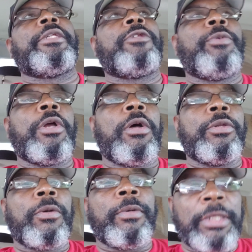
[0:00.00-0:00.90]
as we all
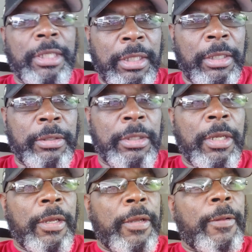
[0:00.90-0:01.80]
know, in the end,
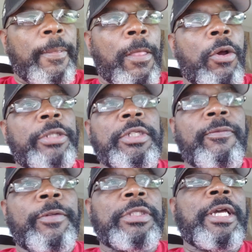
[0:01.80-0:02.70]
our
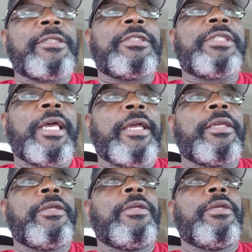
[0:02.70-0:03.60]
defense got the
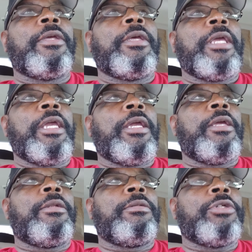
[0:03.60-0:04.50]
sack
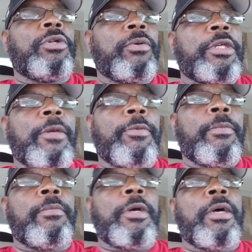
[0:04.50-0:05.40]
and, kept
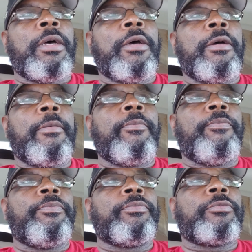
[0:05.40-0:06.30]
them
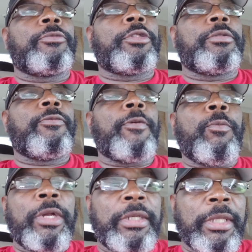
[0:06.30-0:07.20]

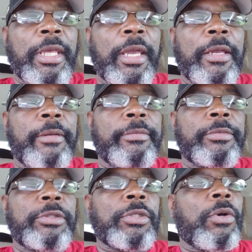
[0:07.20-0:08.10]
from winning the game.
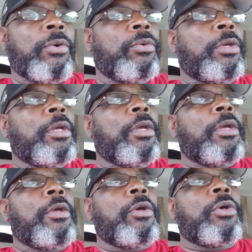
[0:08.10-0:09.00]
So
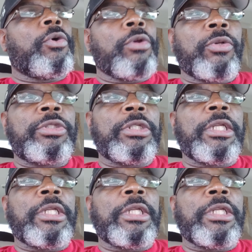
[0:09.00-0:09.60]
kudos to